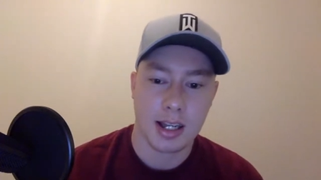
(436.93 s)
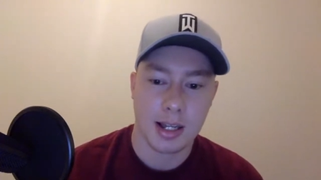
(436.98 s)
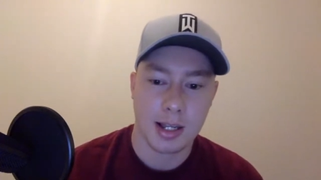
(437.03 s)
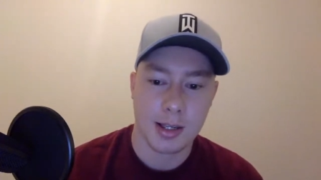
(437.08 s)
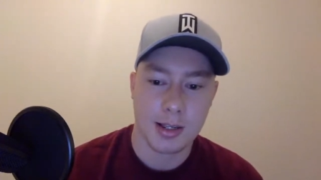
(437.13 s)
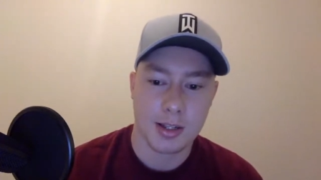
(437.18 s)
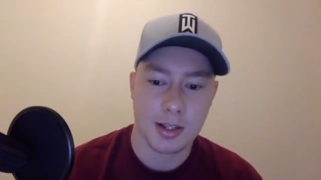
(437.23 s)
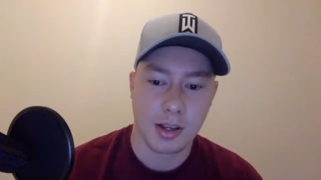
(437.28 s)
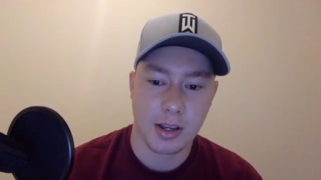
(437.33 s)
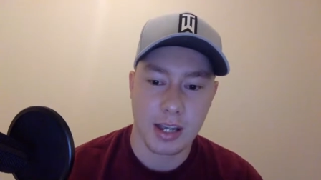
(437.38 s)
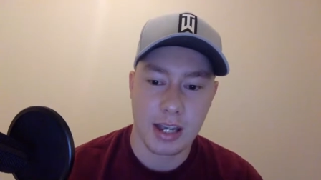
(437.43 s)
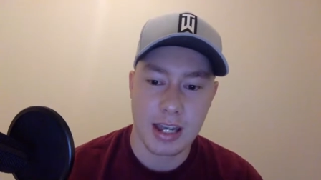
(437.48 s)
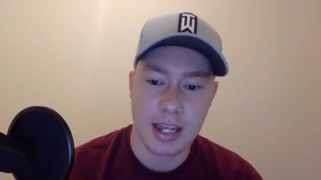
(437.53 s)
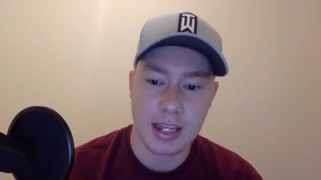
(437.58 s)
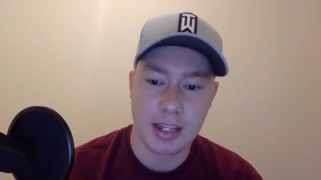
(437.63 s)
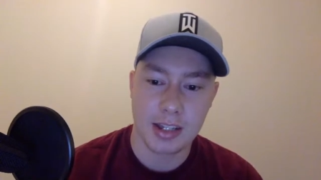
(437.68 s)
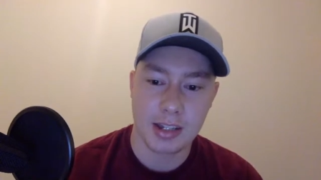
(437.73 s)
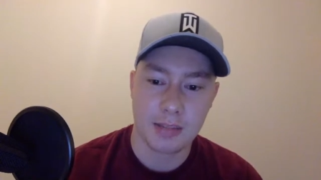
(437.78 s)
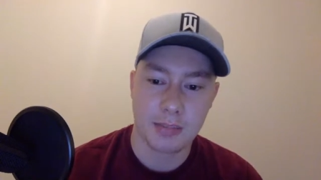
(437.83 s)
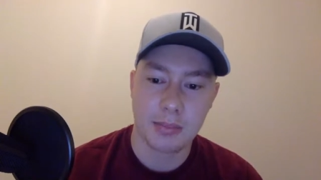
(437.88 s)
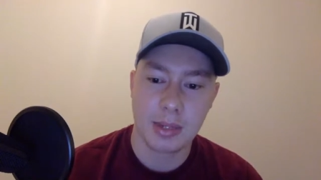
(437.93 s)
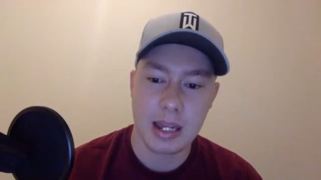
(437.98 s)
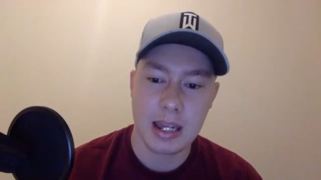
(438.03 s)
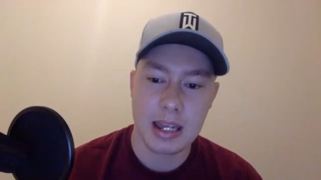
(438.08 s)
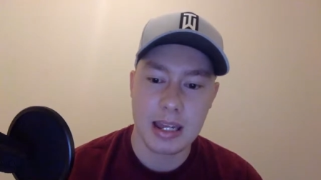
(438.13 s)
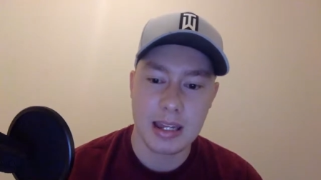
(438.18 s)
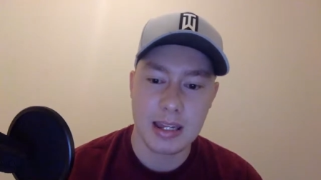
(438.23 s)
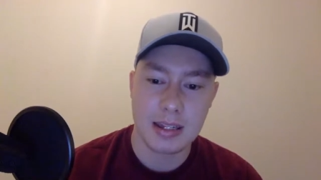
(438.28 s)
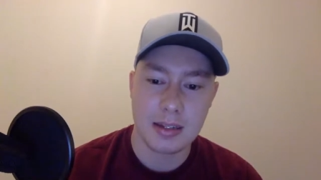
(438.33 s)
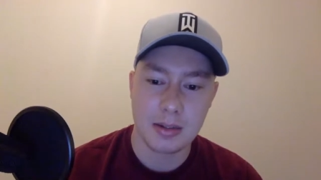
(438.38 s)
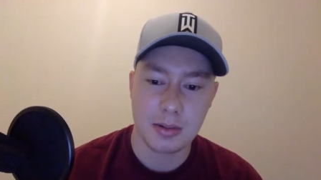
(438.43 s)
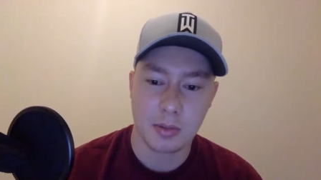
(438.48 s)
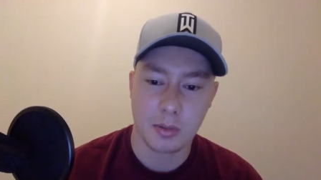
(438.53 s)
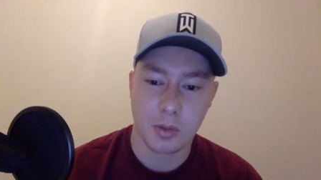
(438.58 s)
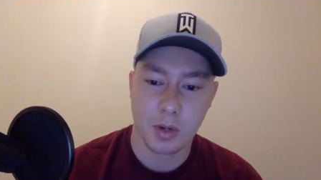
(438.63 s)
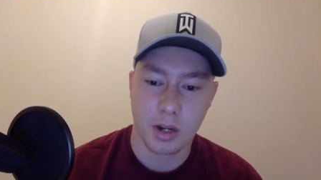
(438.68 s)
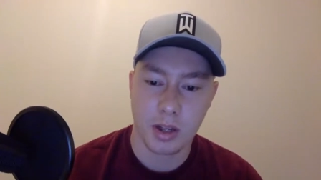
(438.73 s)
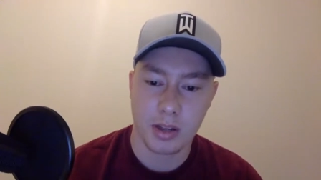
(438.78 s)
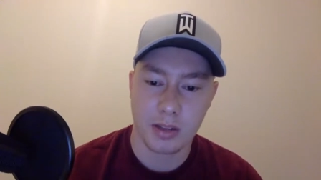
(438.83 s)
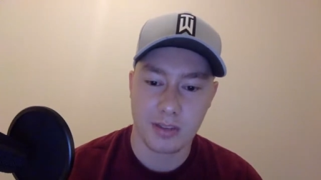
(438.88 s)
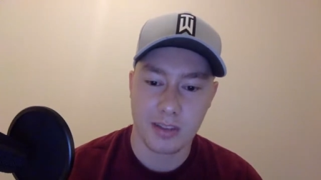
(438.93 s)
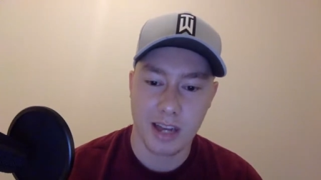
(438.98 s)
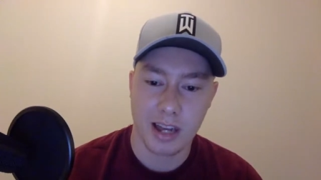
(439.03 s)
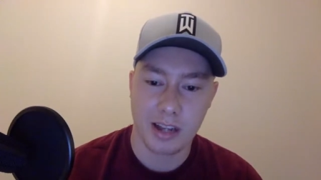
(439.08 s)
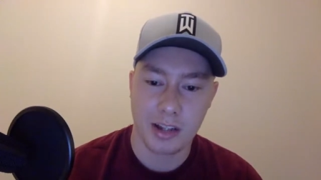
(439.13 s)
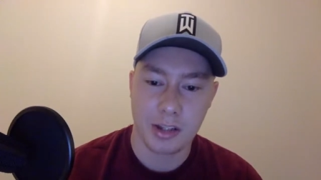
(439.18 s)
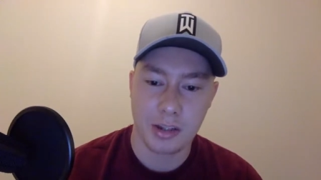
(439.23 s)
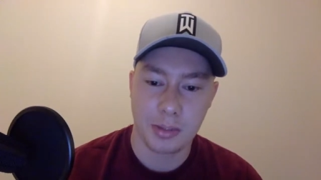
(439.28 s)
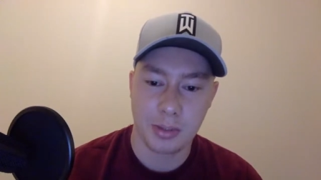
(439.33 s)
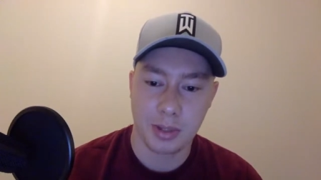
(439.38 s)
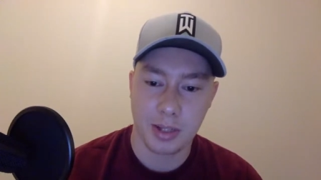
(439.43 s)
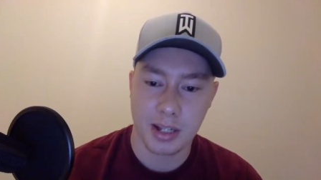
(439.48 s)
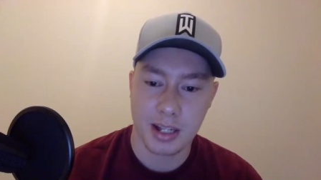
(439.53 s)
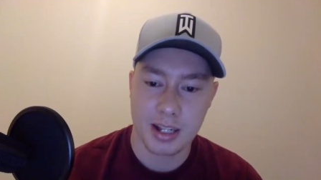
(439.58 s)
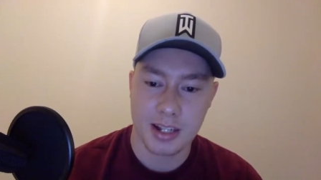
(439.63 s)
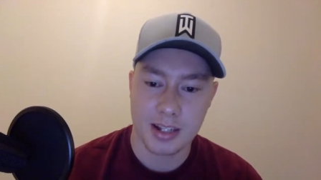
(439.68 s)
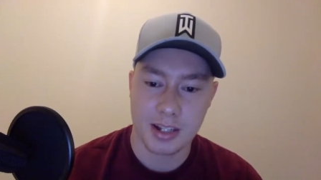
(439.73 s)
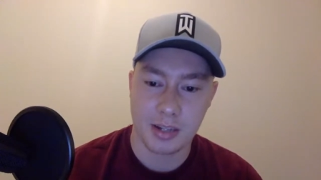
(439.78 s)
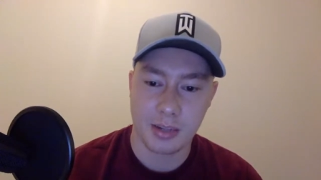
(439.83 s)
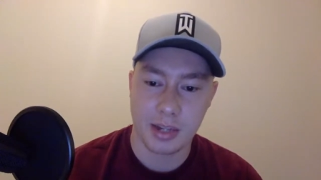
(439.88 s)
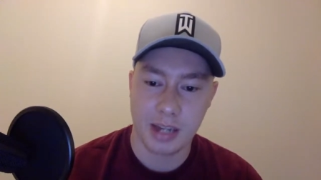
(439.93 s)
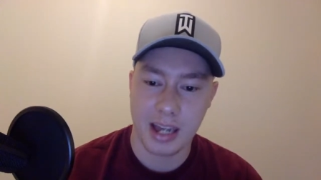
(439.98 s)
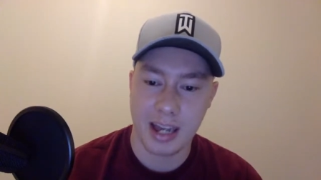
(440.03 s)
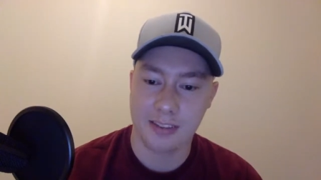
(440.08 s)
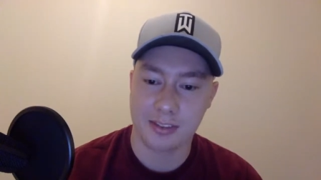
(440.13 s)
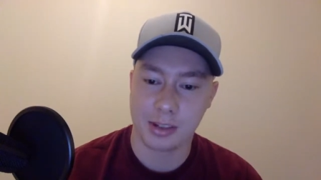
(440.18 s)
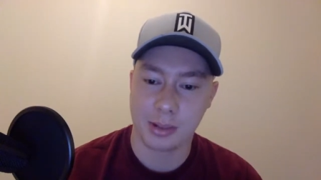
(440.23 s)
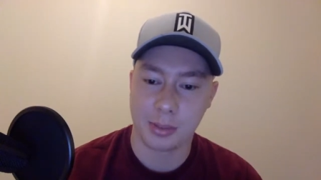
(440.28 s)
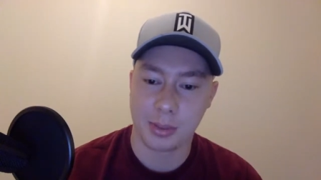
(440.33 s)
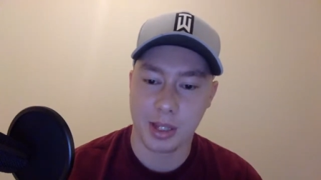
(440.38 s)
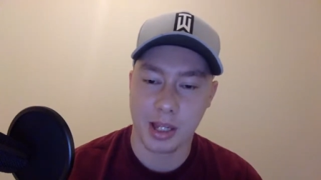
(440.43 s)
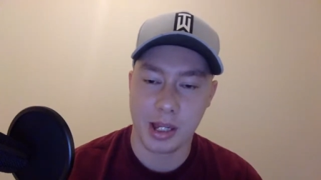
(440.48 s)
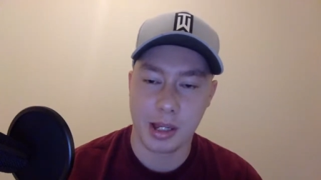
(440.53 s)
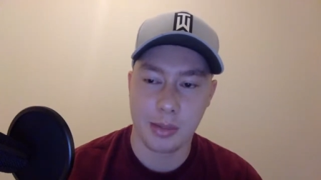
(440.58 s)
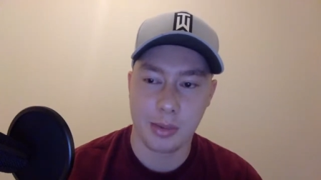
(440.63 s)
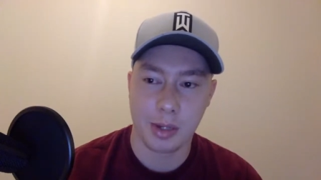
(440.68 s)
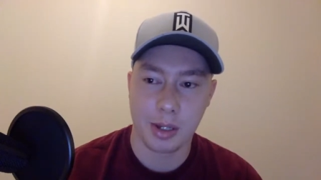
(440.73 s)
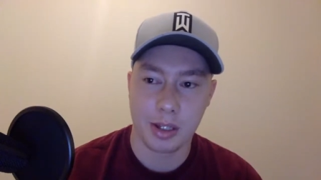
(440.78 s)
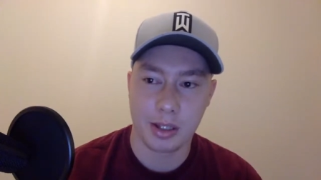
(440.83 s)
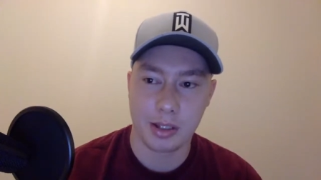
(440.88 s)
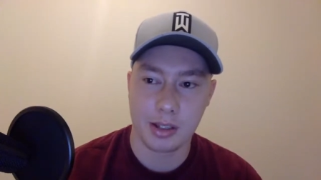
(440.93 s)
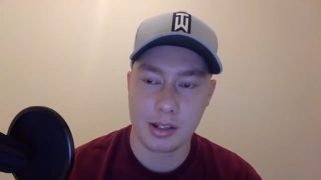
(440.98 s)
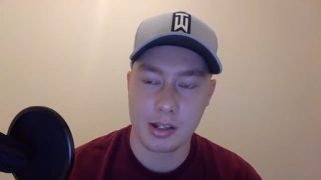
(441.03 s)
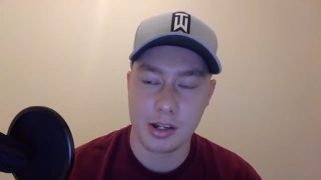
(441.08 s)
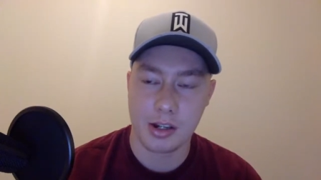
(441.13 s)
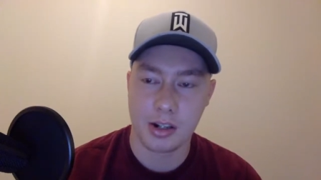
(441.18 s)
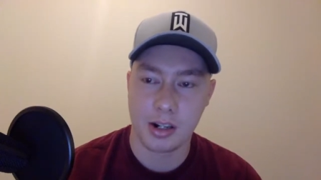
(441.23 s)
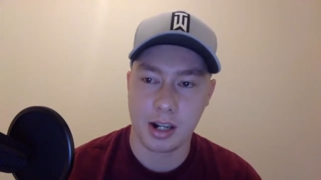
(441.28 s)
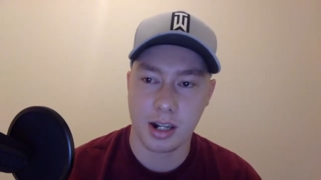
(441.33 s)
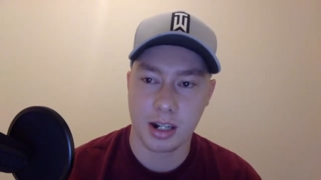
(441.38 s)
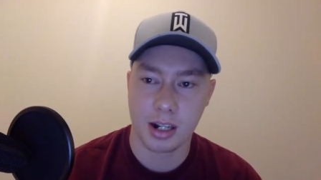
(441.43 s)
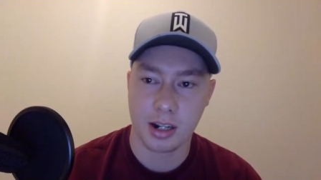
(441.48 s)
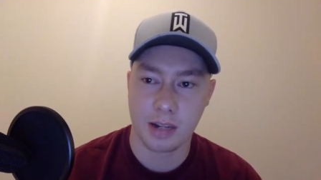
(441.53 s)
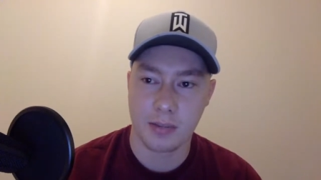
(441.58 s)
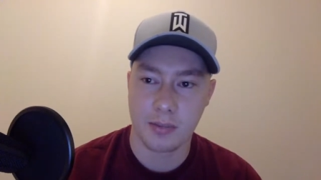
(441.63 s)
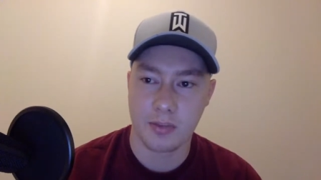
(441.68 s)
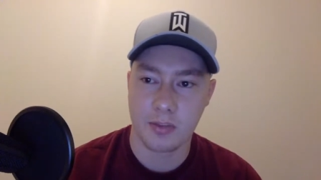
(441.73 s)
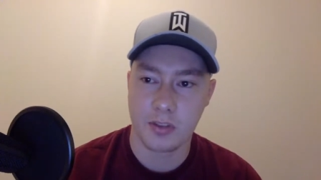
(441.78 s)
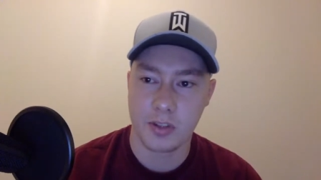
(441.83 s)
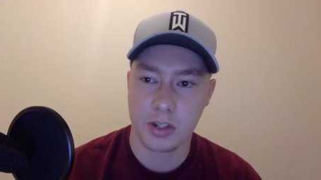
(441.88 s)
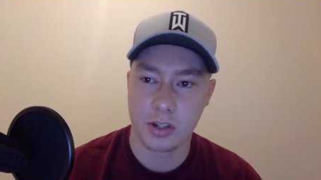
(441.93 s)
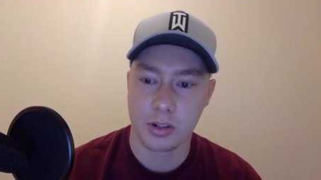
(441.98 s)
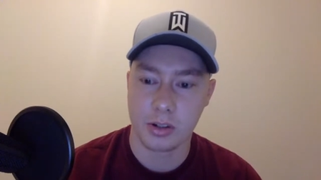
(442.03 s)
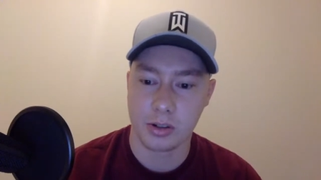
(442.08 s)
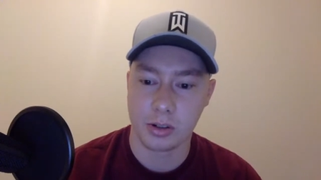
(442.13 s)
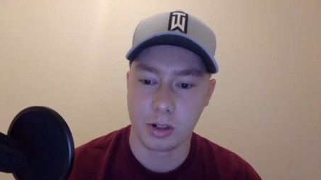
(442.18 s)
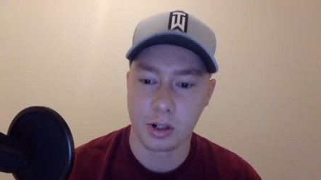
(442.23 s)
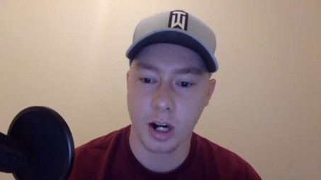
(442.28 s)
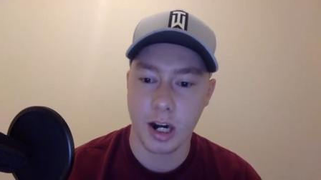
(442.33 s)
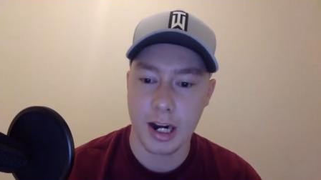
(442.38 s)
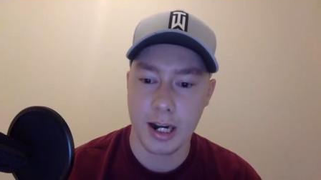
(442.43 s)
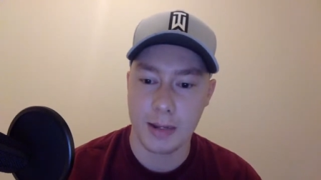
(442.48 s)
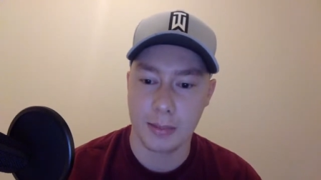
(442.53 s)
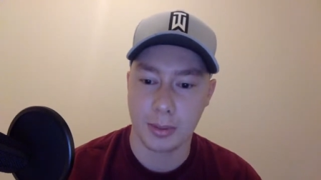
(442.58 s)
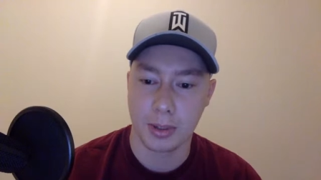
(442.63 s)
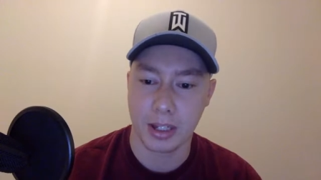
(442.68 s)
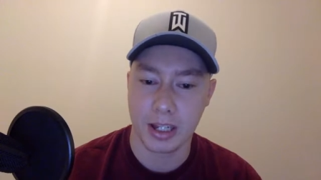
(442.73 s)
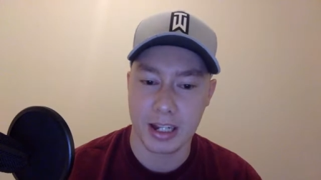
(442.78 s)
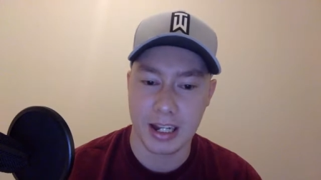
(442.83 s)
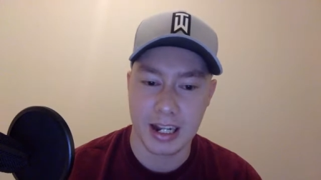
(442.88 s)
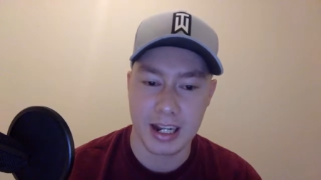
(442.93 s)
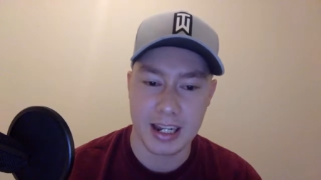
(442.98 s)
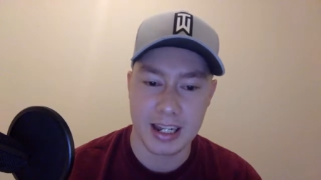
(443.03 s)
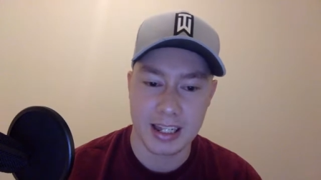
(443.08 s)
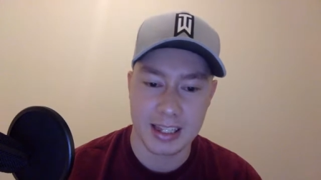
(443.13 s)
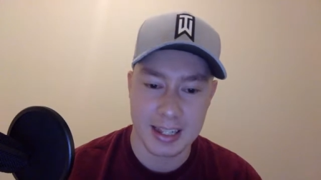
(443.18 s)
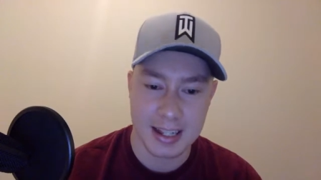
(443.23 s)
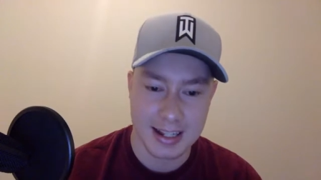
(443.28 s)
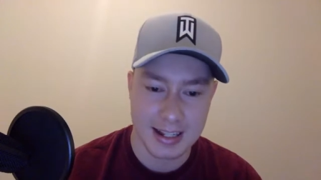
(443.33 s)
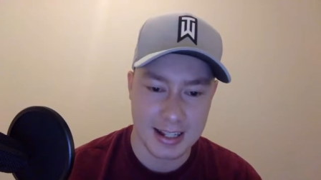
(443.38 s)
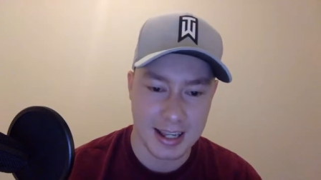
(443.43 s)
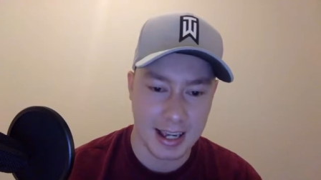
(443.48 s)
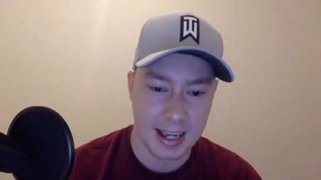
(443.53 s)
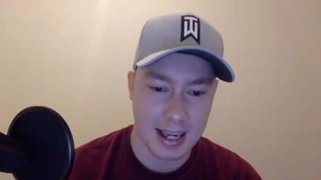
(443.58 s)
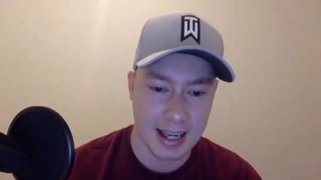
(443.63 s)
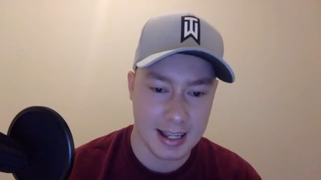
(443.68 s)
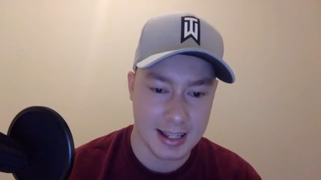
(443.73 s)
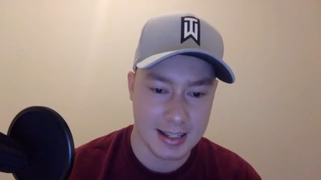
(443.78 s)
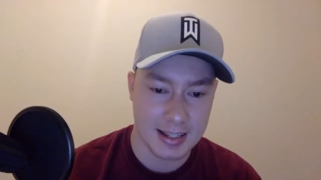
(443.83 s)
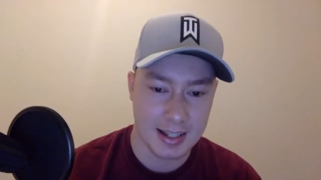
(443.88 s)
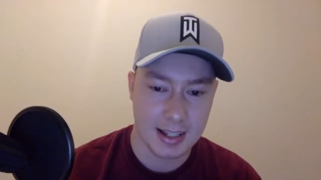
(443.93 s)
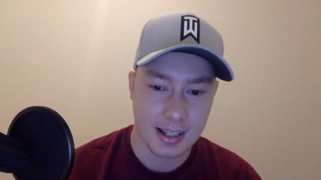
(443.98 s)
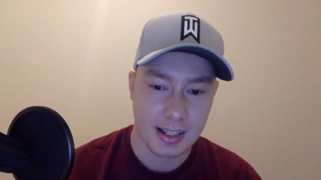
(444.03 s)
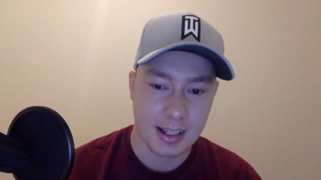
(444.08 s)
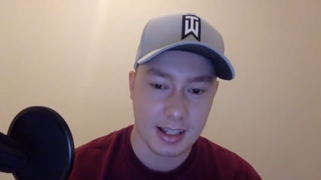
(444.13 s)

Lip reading: So he could be one of the value plays that we have to play, but you're not going to feel great playing any of these guys.